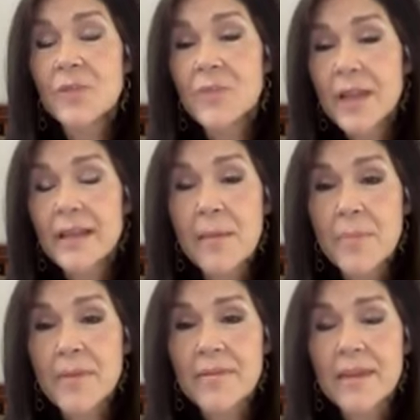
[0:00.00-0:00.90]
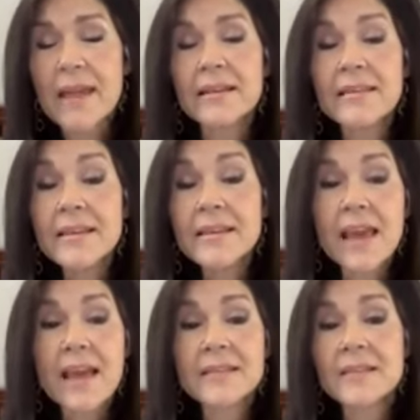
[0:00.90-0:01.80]
and create empathy. And in this
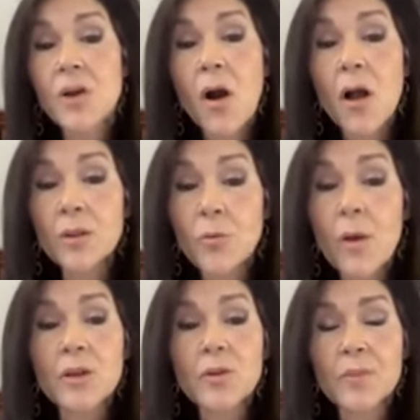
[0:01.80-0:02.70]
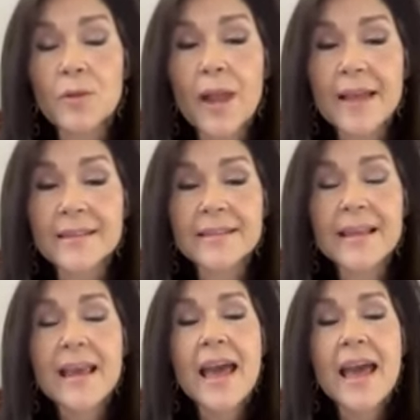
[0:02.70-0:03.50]
case, it's called One Human Race.